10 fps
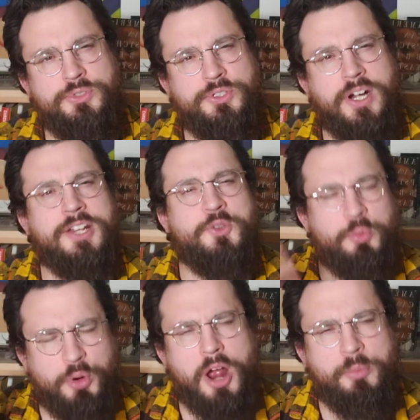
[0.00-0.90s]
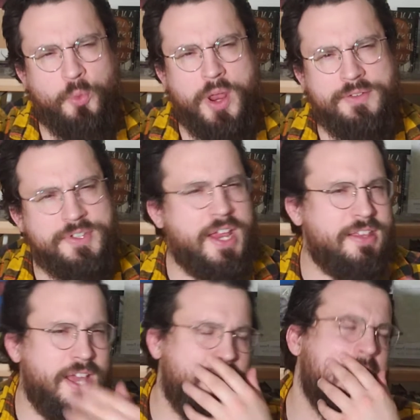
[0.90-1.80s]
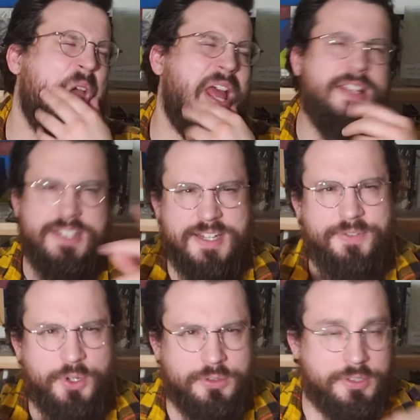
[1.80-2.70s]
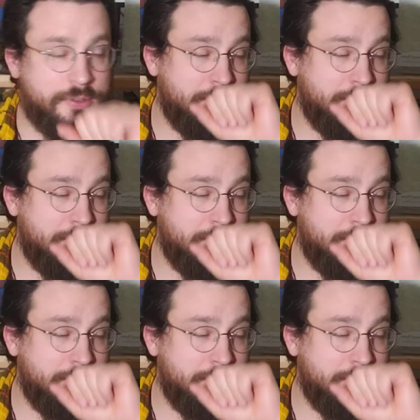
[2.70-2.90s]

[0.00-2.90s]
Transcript: trying to get to a proper way of saying that it's difficult